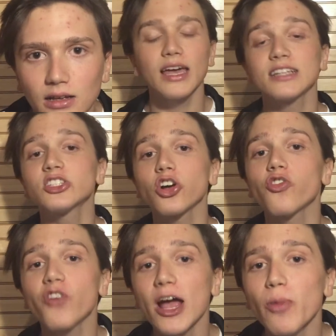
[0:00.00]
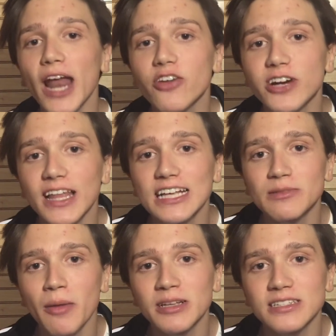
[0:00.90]
And so right when I
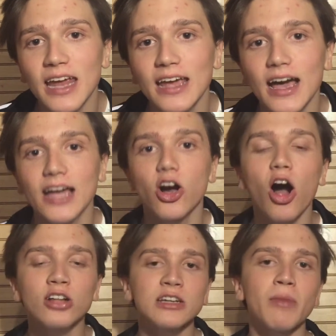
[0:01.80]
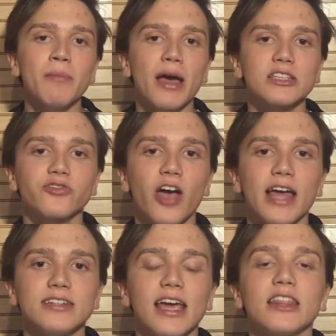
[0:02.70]
realized my mistake, I called up my best
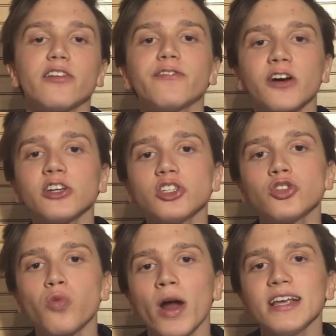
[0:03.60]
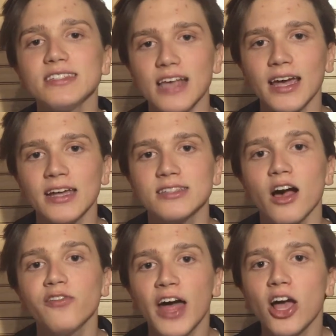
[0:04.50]
friend, and the first 20 seconds
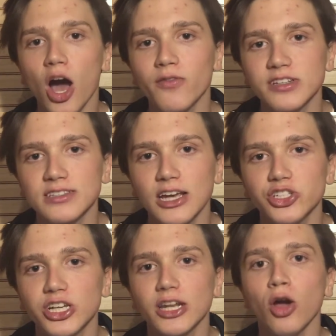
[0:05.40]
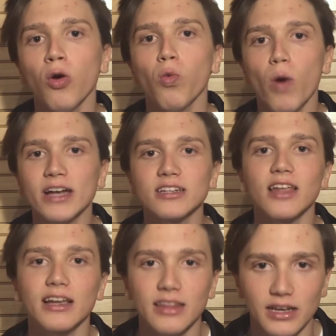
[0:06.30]
of that conversation went
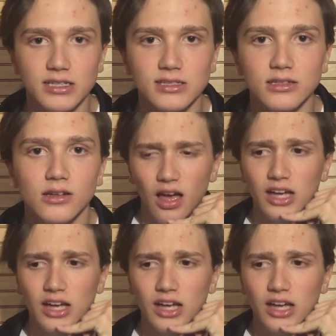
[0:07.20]
like this.